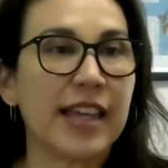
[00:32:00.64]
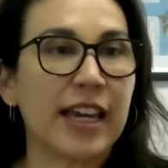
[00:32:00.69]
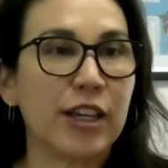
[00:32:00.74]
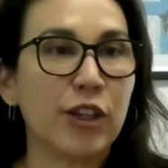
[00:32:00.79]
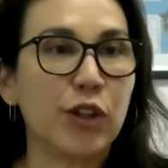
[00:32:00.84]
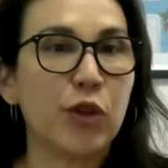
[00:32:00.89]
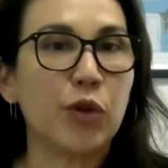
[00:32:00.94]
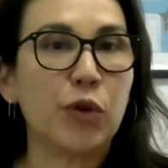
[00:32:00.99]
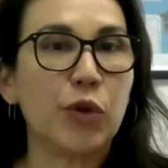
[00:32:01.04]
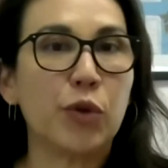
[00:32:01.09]
that
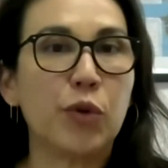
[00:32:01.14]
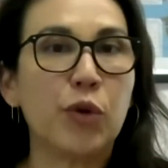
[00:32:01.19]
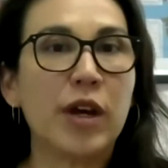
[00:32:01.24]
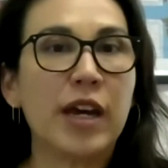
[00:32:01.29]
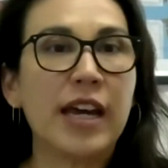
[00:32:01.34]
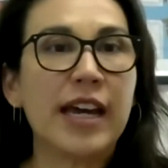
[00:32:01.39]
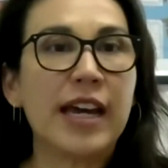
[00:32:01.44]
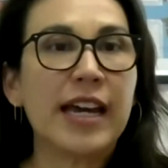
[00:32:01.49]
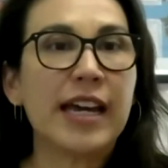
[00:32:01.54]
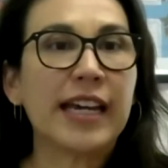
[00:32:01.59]
you
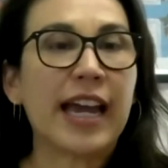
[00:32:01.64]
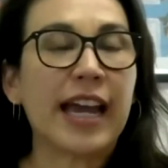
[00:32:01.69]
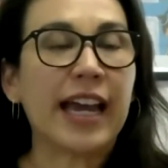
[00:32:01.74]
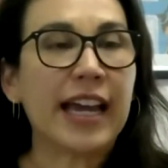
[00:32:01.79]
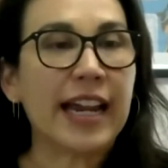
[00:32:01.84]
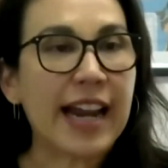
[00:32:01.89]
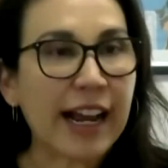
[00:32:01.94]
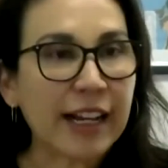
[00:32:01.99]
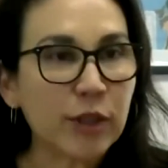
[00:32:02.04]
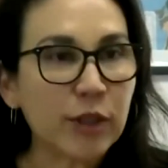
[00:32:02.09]
can
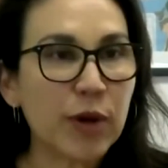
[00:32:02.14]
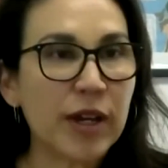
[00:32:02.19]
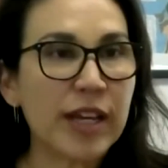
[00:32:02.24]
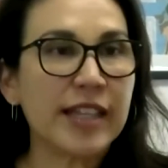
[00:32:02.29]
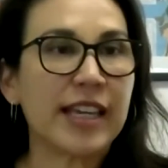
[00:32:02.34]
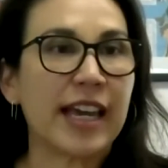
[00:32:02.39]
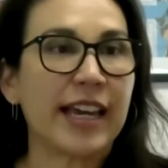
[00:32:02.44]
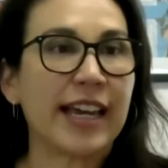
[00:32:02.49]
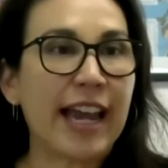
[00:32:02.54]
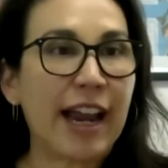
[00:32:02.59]
connect with,
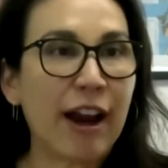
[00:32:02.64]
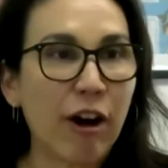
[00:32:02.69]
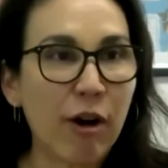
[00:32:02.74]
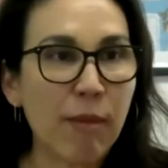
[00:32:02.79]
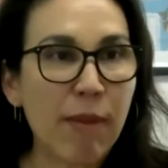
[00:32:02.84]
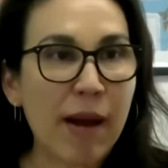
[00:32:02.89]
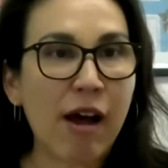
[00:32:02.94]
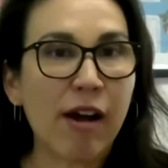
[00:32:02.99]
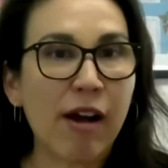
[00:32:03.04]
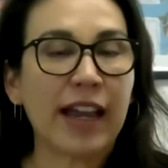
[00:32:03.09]
can care
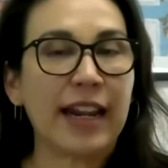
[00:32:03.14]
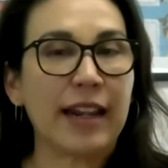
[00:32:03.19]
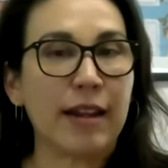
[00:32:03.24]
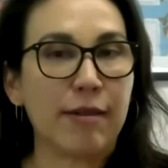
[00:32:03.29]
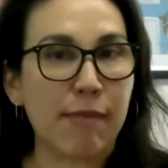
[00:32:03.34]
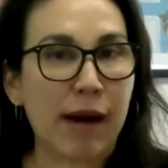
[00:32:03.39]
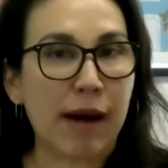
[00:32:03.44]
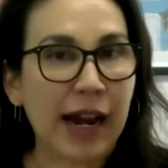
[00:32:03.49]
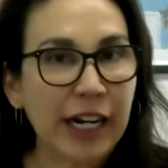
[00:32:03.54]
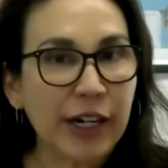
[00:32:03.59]
about, can
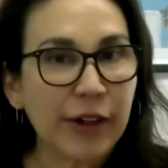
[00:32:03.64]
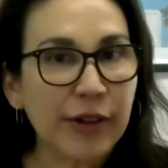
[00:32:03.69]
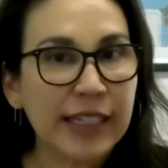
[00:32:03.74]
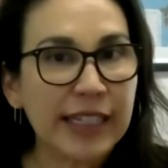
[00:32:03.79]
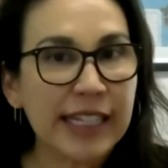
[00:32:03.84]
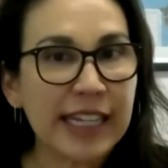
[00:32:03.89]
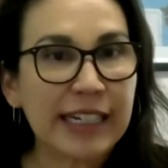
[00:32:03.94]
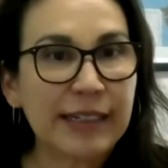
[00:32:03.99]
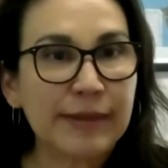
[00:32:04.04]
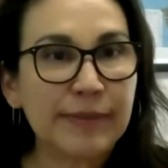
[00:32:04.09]
admire in
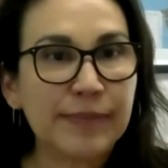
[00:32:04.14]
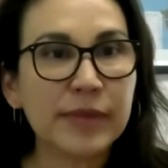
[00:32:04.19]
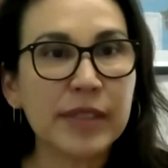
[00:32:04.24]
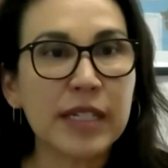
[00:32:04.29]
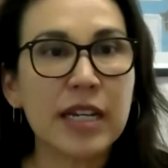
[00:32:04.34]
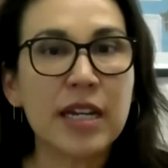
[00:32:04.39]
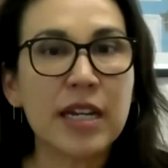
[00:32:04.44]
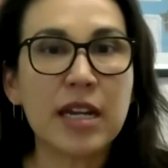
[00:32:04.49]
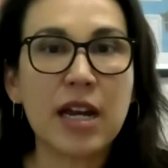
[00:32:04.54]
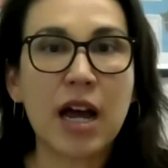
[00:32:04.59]
them.
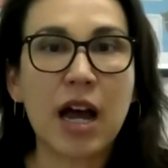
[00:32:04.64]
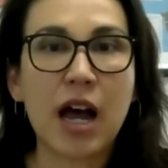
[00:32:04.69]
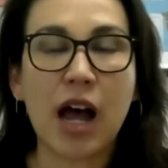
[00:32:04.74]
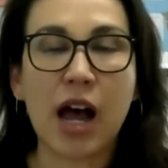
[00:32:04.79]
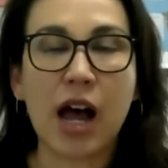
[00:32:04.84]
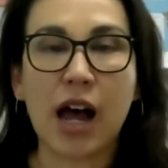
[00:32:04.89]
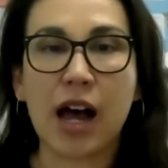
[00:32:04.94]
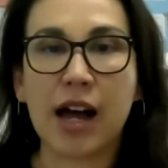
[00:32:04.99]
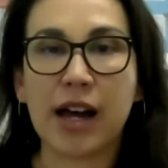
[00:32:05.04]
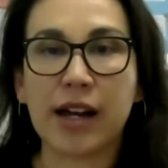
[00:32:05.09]

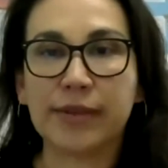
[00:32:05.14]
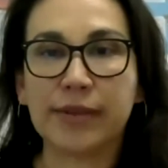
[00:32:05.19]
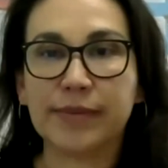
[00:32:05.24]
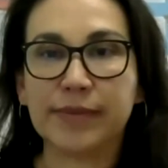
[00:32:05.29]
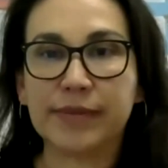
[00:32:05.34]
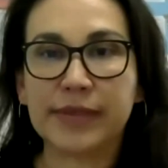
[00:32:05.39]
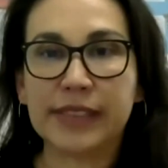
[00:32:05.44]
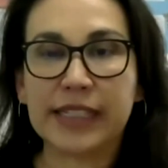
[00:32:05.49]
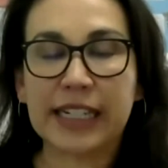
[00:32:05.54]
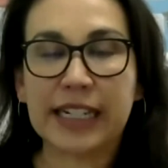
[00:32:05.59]

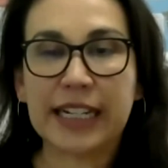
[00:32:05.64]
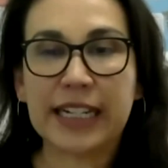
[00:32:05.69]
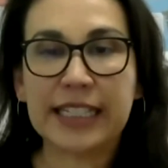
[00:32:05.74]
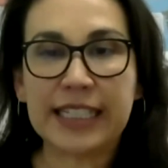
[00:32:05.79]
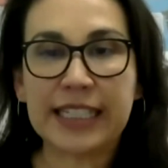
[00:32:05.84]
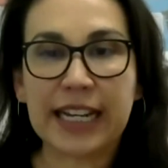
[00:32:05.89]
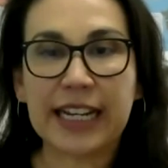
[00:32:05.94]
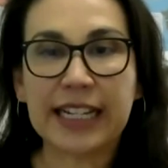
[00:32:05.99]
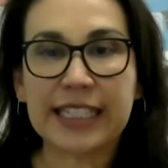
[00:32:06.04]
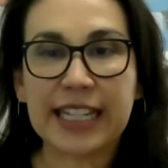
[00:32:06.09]

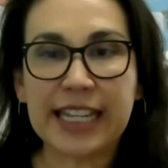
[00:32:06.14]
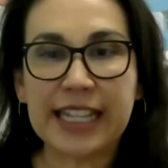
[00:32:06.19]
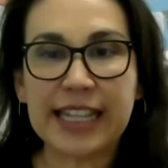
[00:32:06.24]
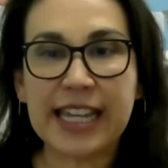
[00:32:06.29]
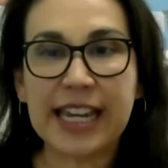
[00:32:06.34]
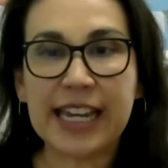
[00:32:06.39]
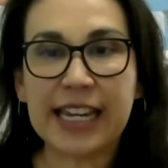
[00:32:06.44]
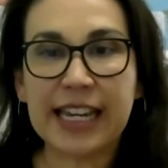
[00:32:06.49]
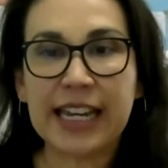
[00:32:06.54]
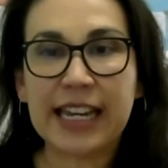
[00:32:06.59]
Because I
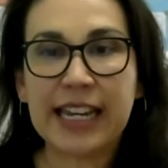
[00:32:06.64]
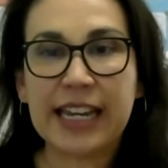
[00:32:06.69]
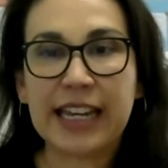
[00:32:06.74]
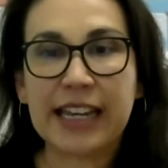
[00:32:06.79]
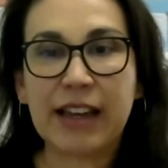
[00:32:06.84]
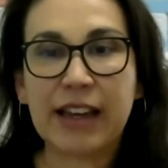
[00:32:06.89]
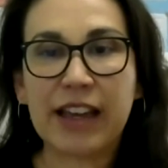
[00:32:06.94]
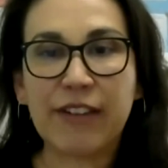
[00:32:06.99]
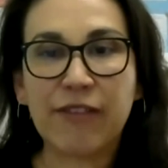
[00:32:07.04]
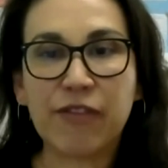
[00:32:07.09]
think
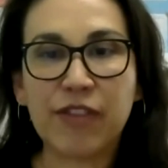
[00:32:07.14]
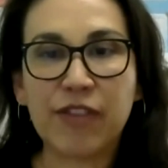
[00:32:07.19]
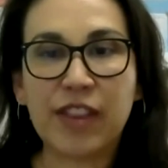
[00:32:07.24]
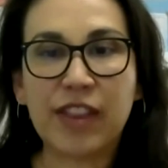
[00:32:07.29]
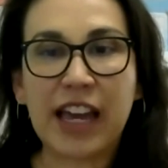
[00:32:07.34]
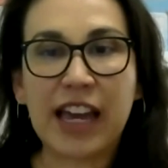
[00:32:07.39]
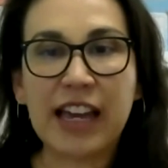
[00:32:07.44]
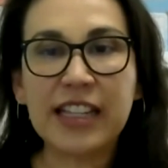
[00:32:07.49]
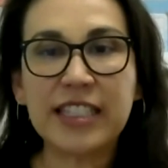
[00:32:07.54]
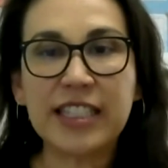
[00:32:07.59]
if
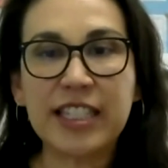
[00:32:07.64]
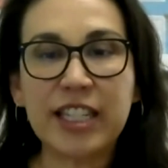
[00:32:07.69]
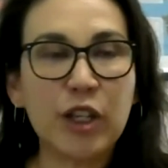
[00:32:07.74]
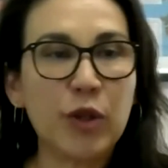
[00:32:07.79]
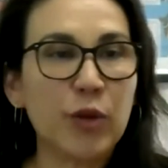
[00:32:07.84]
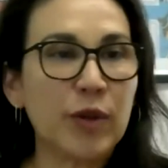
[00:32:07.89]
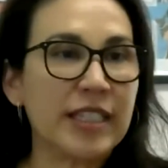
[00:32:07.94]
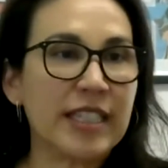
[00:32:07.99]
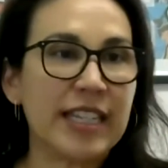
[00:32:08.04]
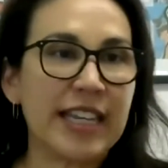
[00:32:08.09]
they see you
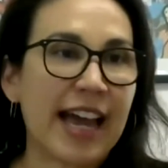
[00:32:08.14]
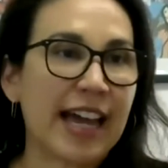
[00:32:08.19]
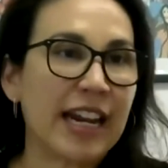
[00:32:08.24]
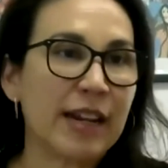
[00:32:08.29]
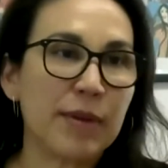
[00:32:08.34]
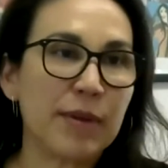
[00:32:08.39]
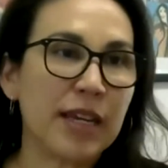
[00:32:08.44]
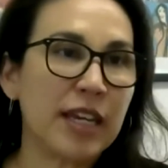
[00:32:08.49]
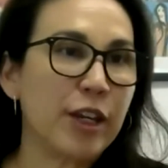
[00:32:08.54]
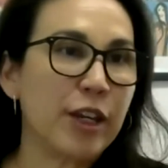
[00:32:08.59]
as the
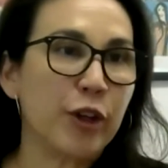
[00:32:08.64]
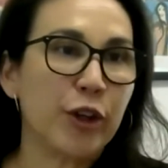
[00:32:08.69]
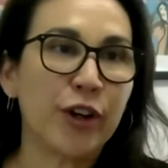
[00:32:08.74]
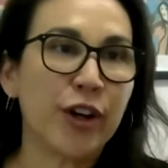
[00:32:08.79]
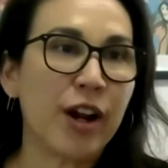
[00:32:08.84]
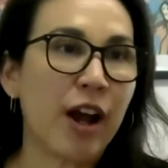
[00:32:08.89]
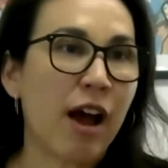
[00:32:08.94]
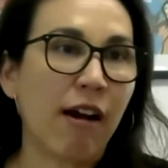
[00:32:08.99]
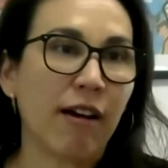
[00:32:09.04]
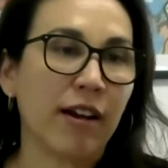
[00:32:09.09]
enemy, you're
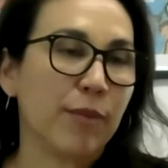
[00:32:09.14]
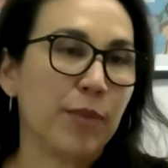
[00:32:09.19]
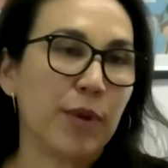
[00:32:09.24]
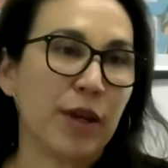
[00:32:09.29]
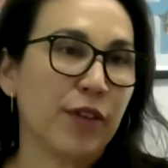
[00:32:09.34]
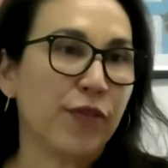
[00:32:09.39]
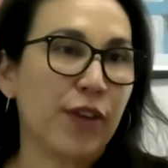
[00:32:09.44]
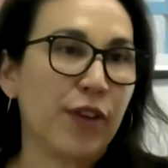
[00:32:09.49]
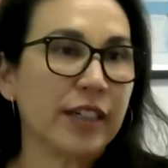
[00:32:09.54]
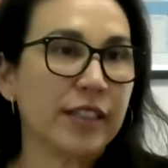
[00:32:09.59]
not going to be
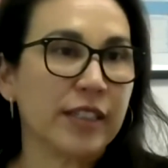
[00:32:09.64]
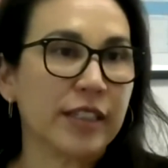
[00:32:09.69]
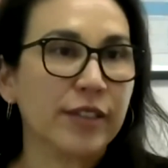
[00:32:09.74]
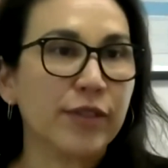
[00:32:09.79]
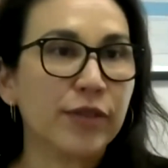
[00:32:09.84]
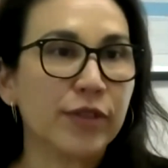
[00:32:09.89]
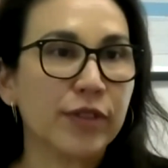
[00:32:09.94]
effective.